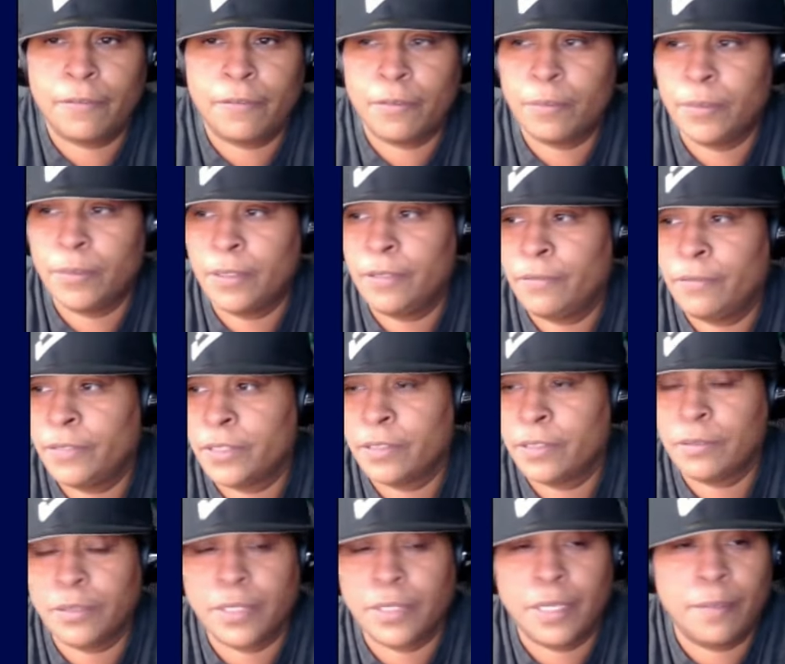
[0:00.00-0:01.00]
from a
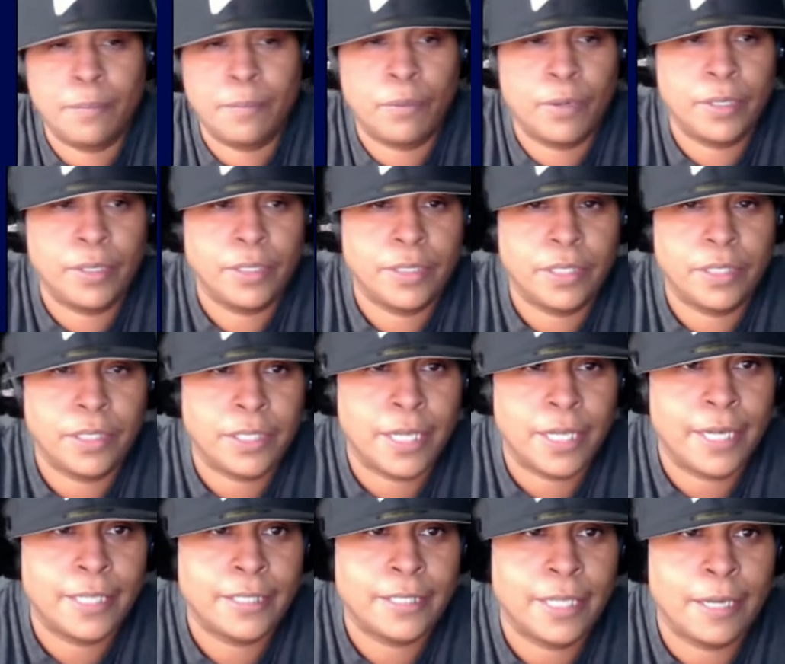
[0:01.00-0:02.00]
defensive standpoint and just
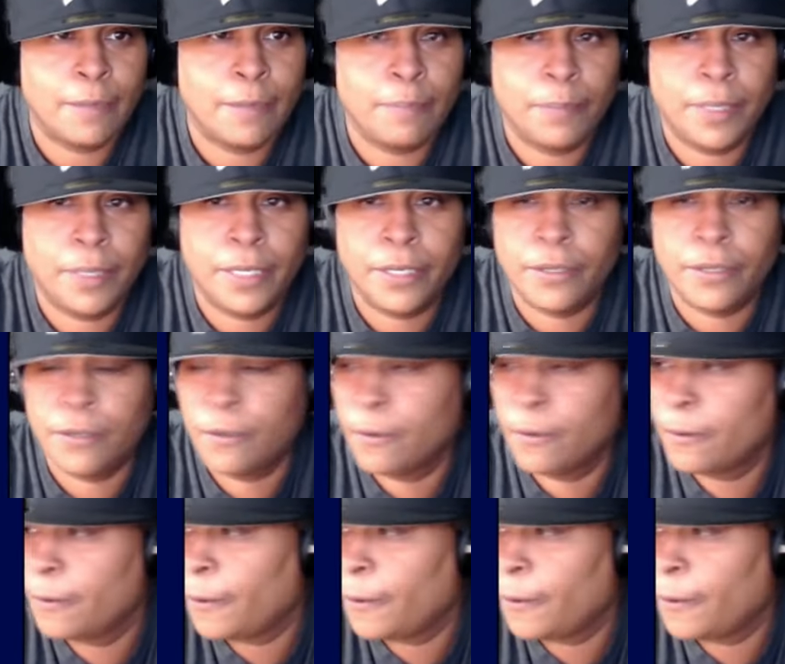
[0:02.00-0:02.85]
as a player.